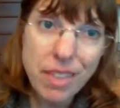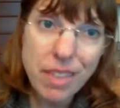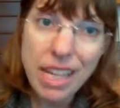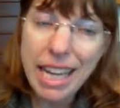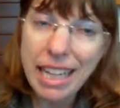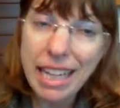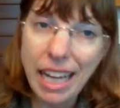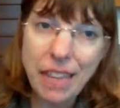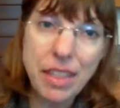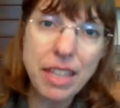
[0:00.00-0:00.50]

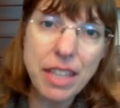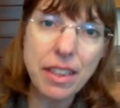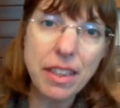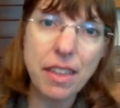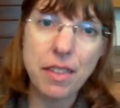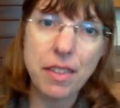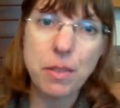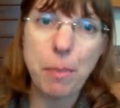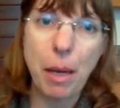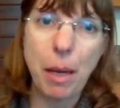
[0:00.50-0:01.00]
And I think
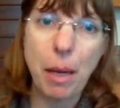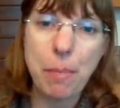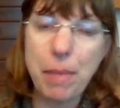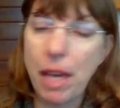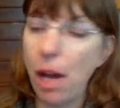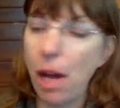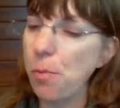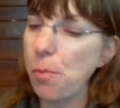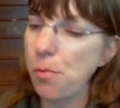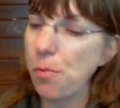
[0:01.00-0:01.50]
that this might be
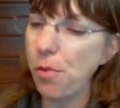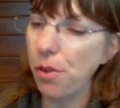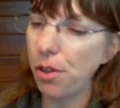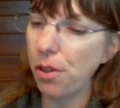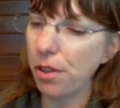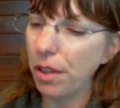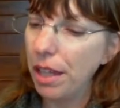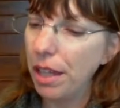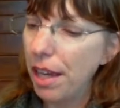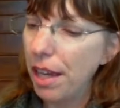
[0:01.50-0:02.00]

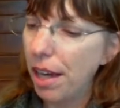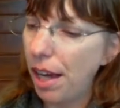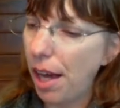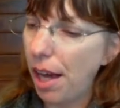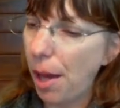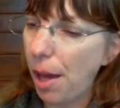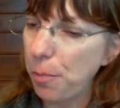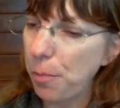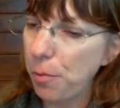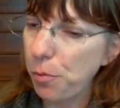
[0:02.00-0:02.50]
helpful
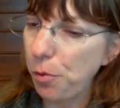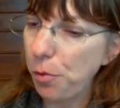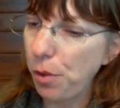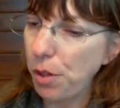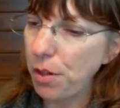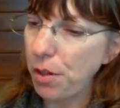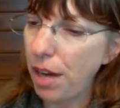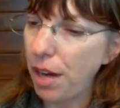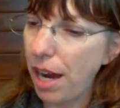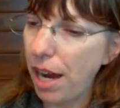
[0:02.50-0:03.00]
for
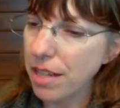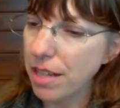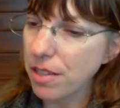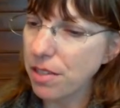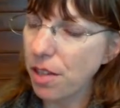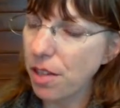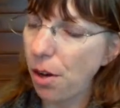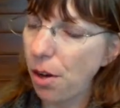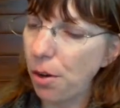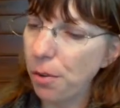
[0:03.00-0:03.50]
you guys.
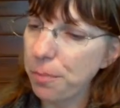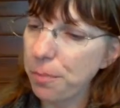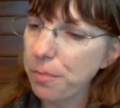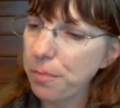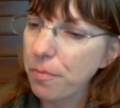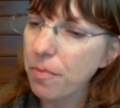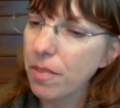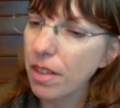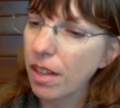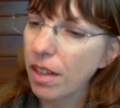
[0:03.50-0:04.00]
So,
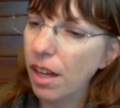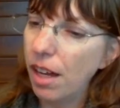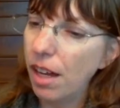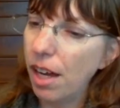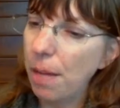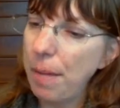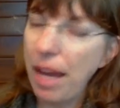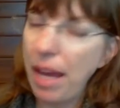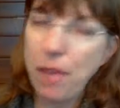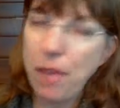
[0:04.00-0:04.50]

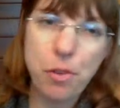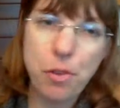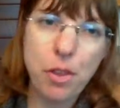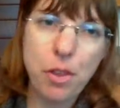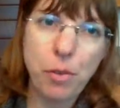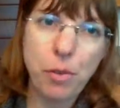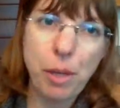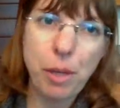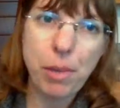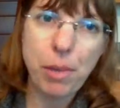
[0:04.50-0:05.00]
and for the
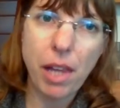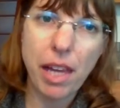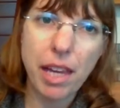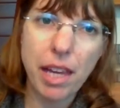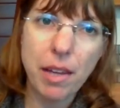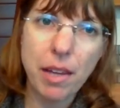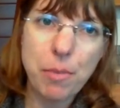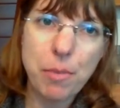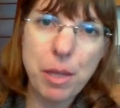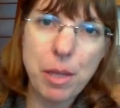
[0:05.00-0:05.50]

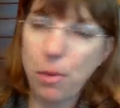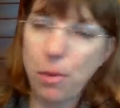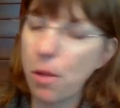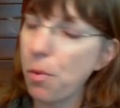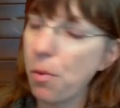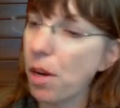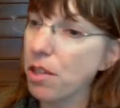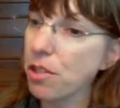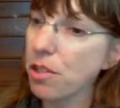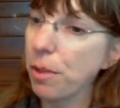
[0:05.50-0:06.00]
replay, people that
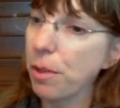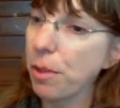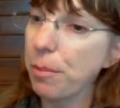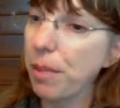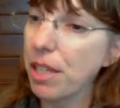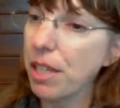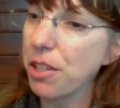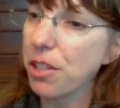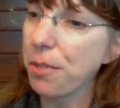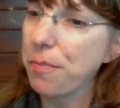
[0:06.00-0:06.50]
watch the
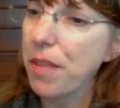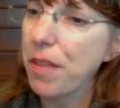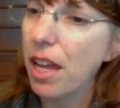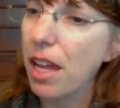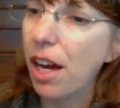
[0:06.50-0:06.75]
replay too.